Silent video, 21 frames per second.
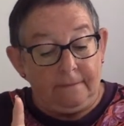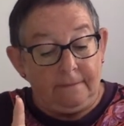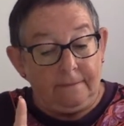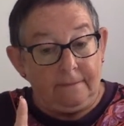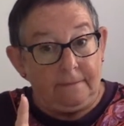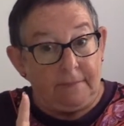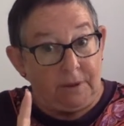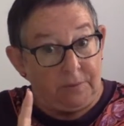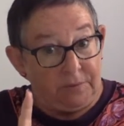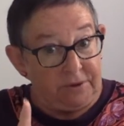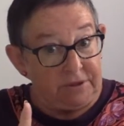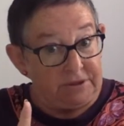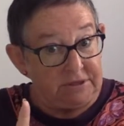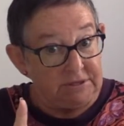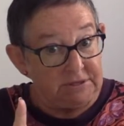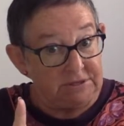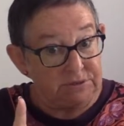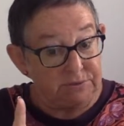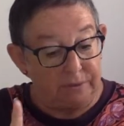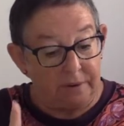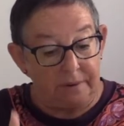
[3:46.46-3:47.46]
But with
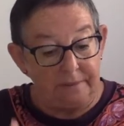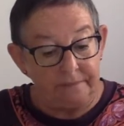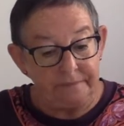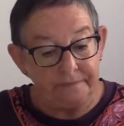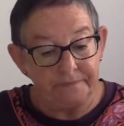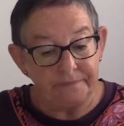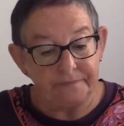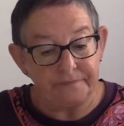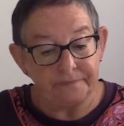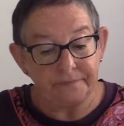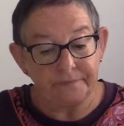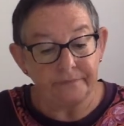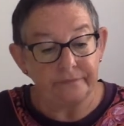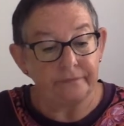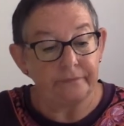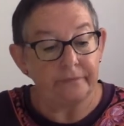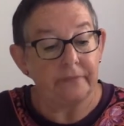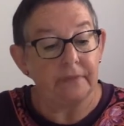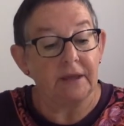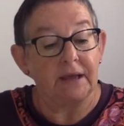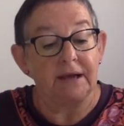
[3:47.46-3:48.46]
this one,
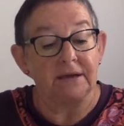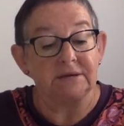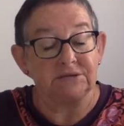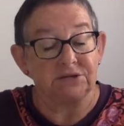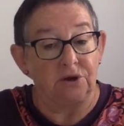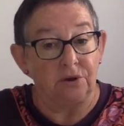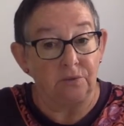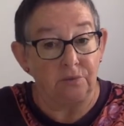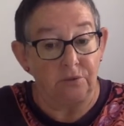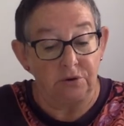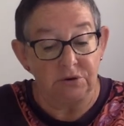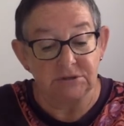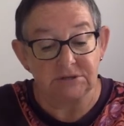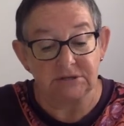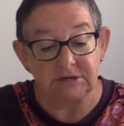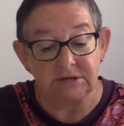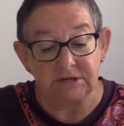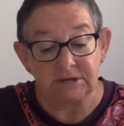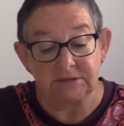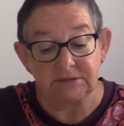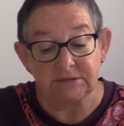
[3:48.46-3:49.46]
as I
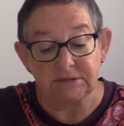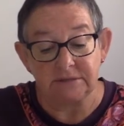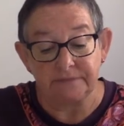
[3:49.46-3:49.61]
wanted,